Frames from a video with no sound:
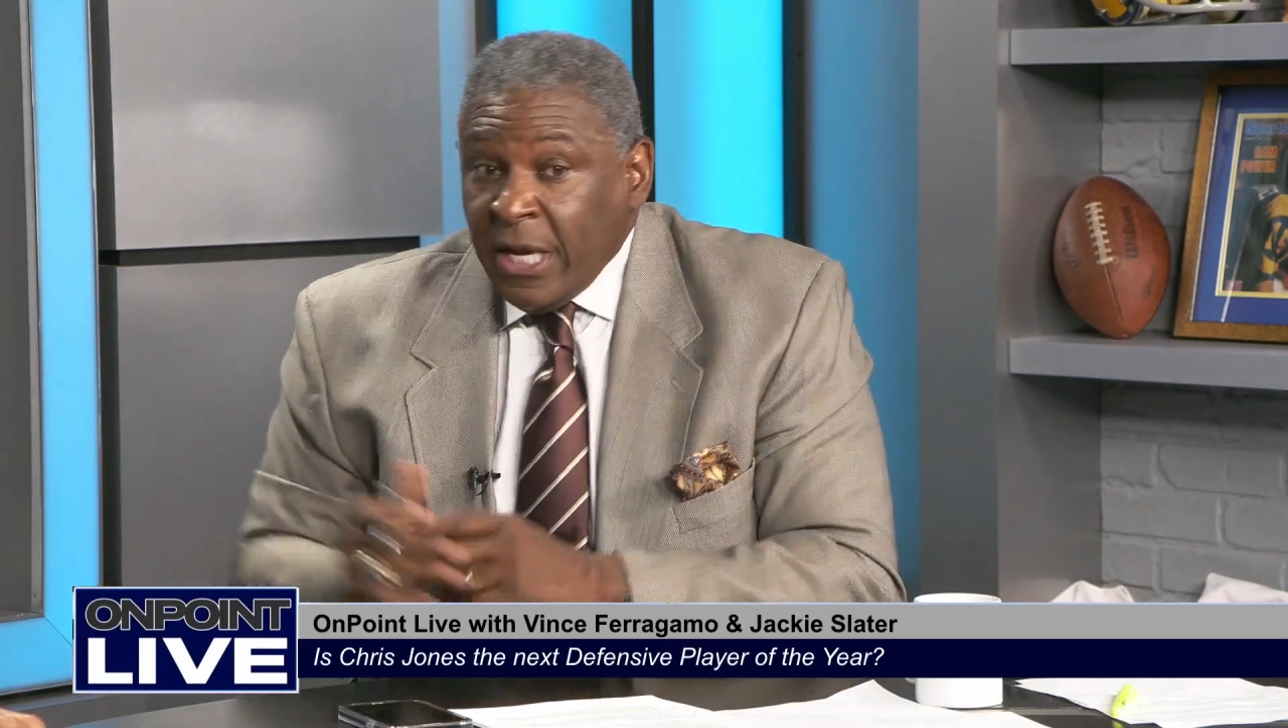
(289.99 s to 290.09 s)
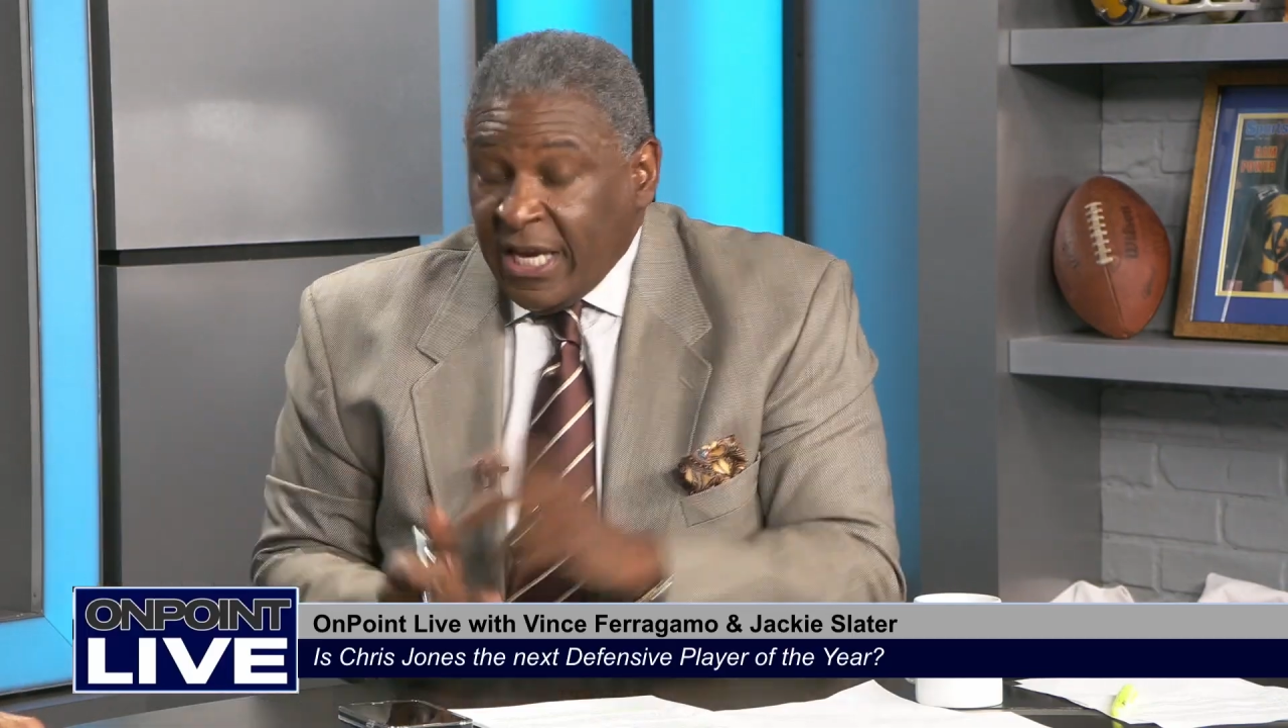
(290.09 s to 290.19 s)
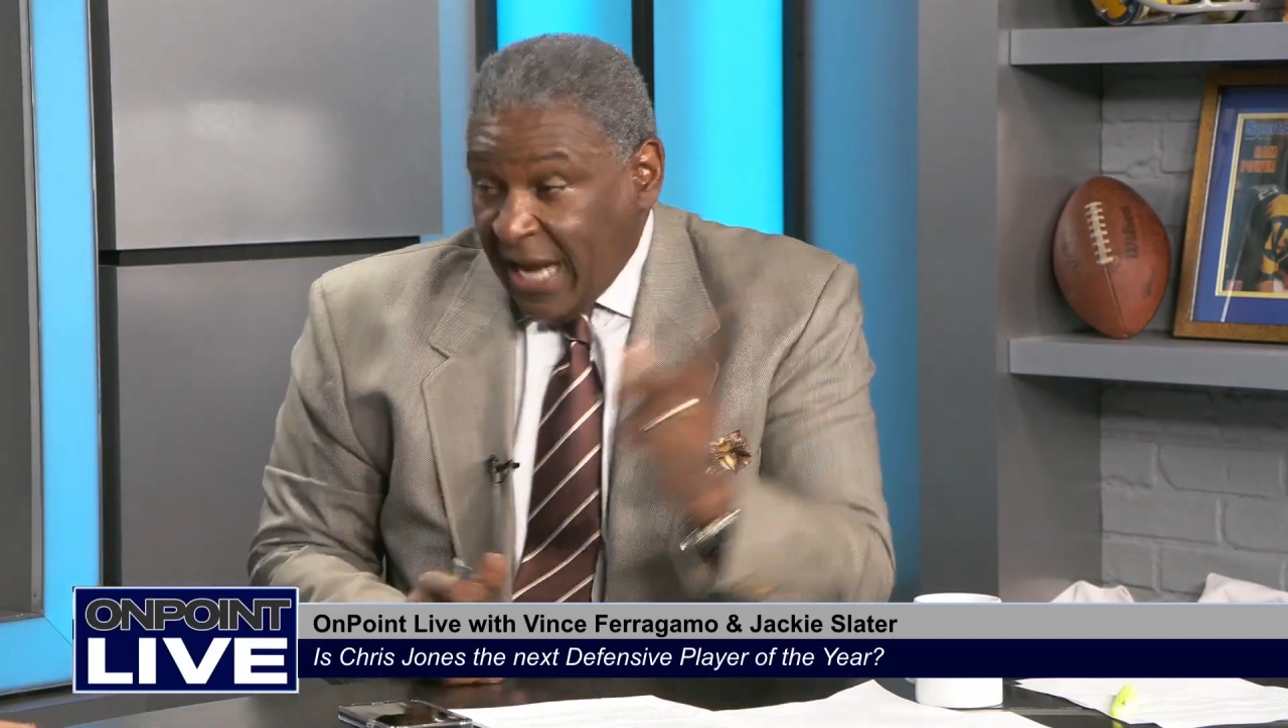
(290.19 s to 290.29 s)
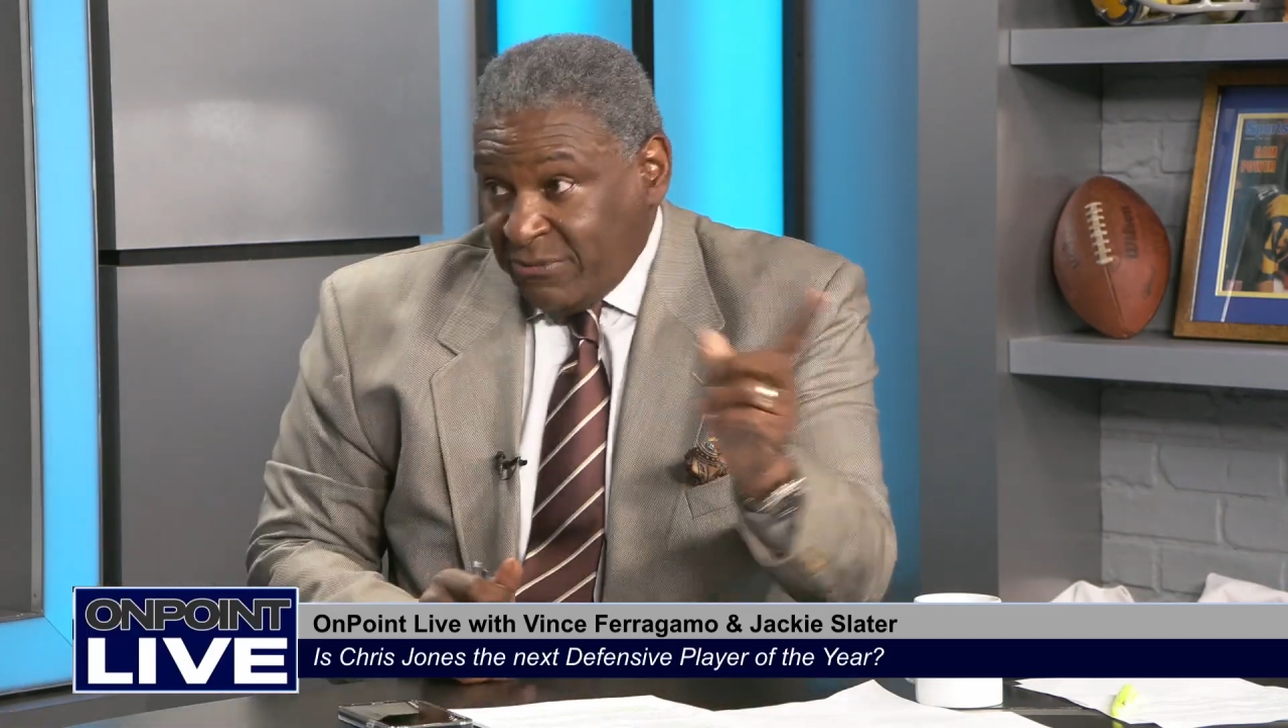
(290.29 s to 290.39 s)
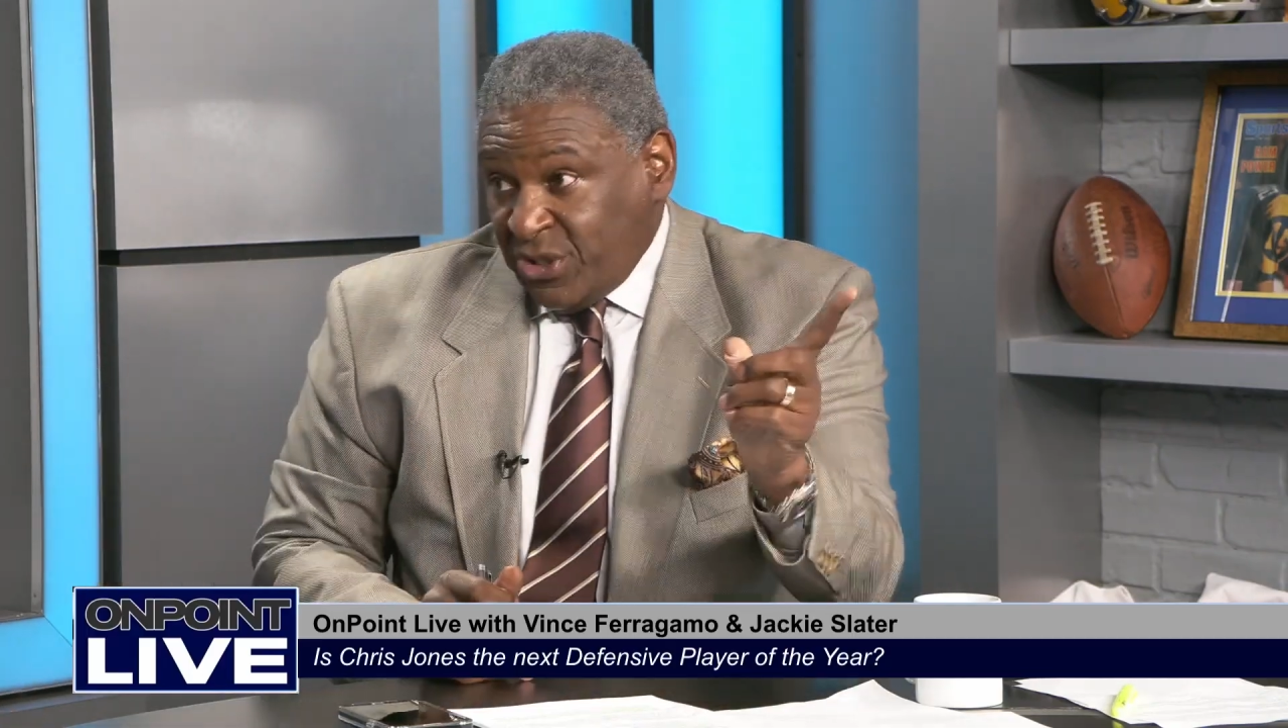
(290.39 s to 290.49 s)

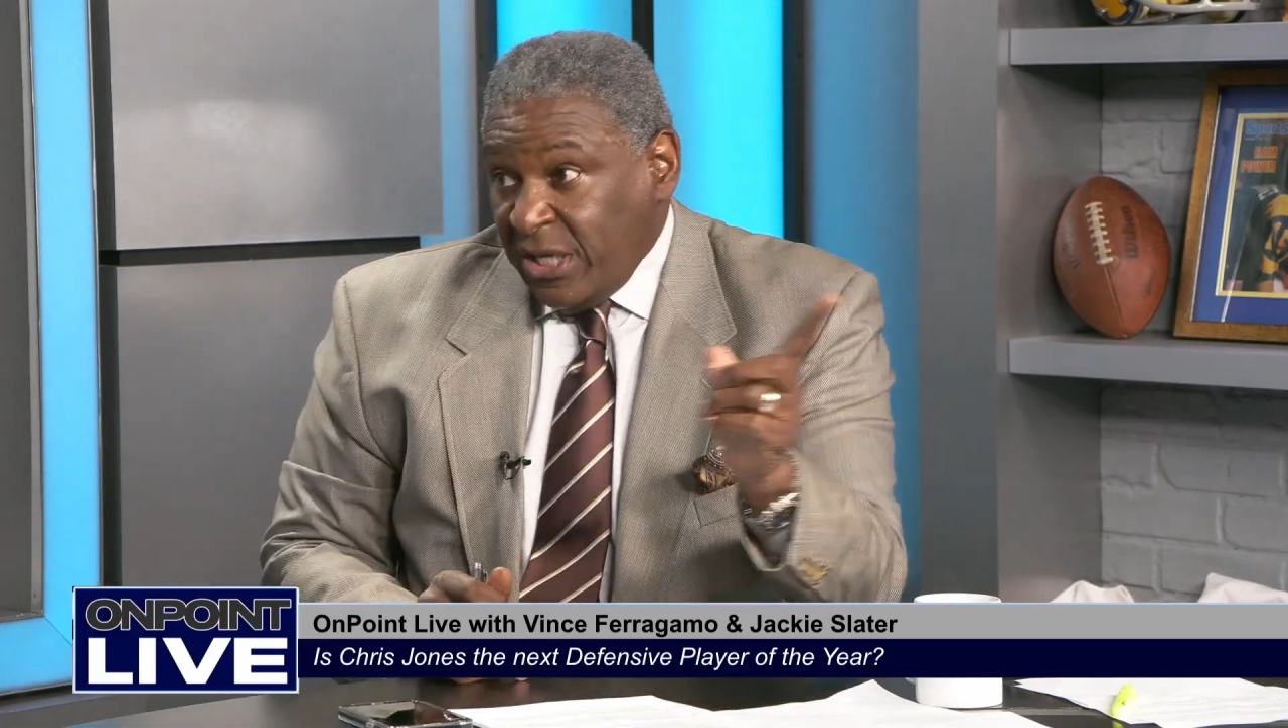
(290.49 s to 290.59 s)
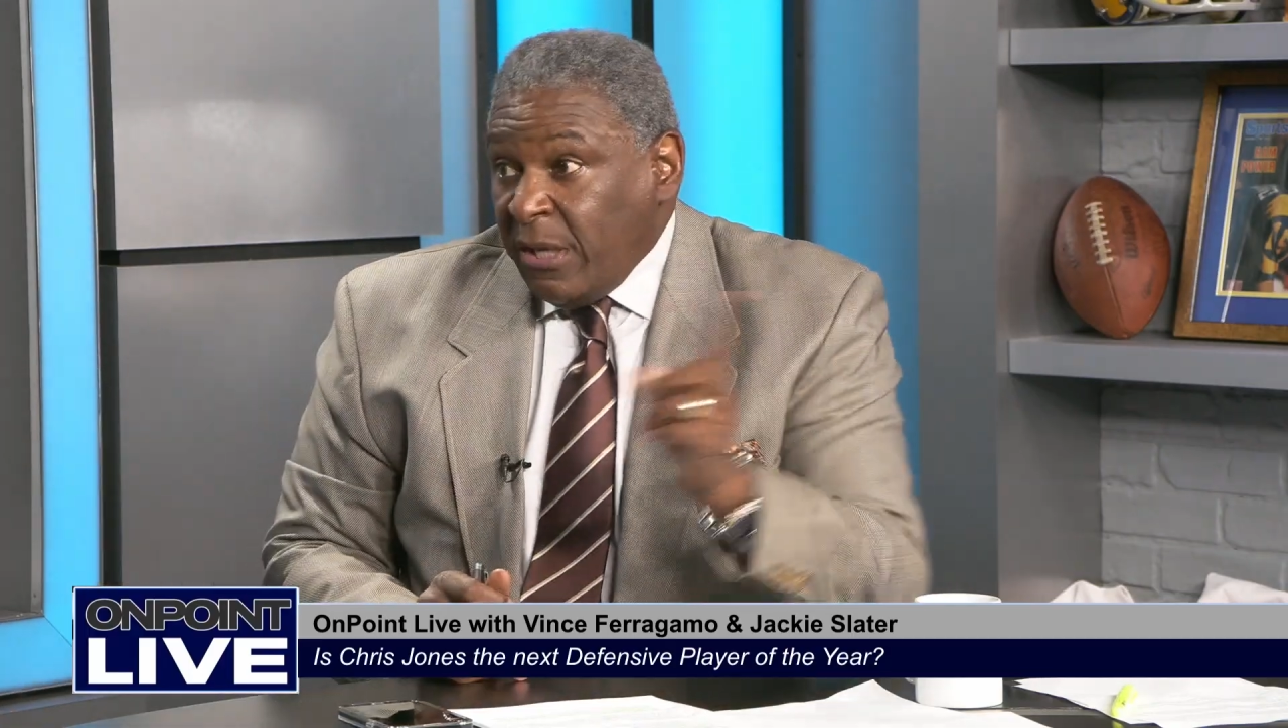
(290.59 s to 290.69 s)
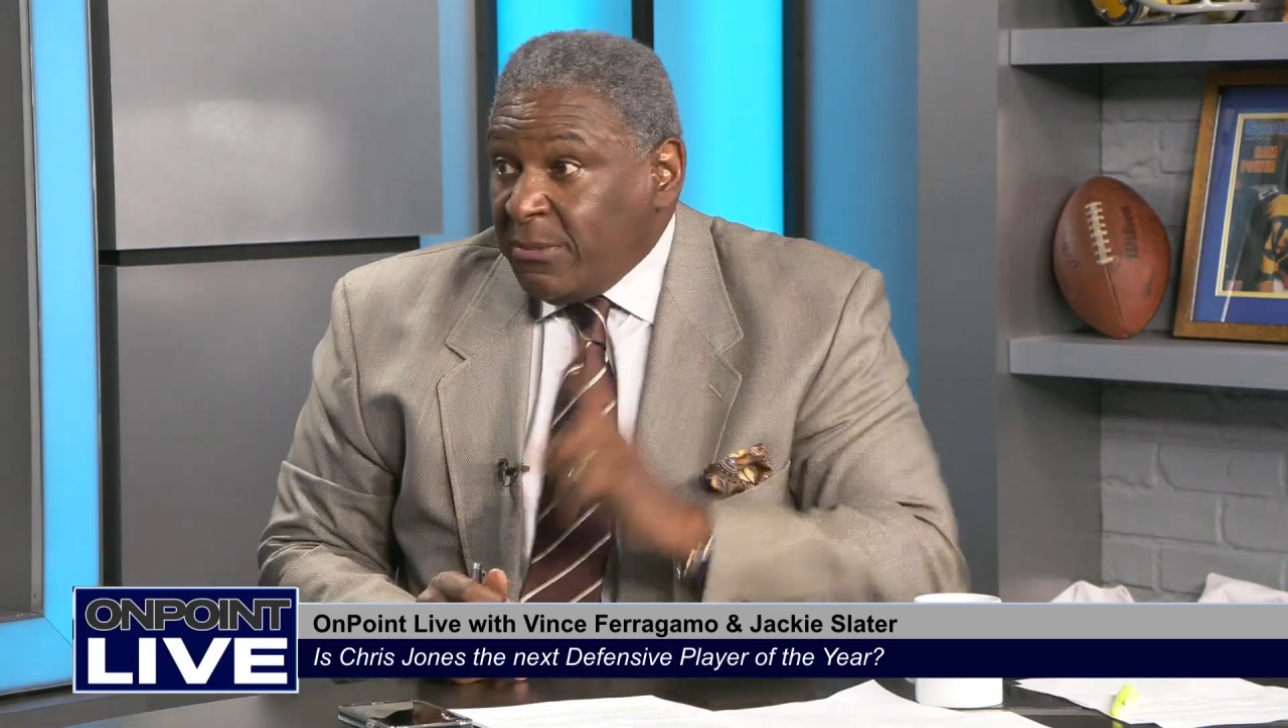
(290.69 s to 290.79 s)
and I've seen him